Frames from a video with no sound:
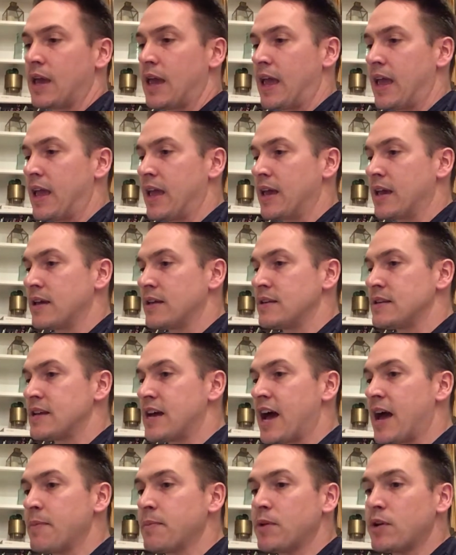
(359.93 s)
And
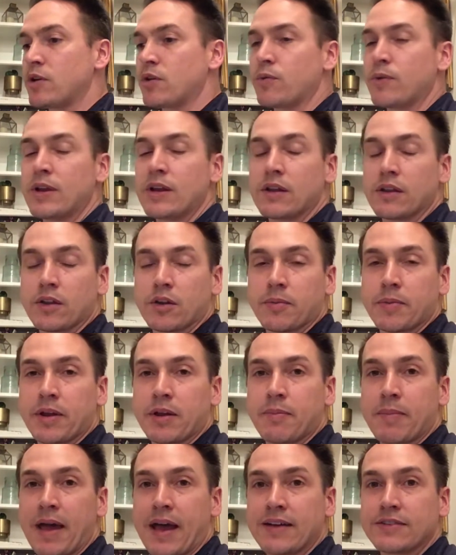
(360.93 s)
I'm going to read a little bit
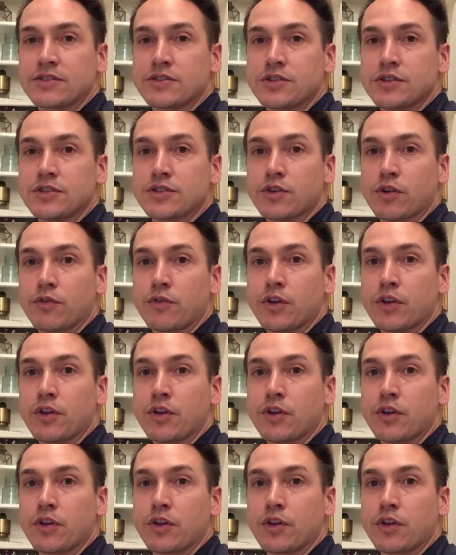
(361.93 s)
of passages over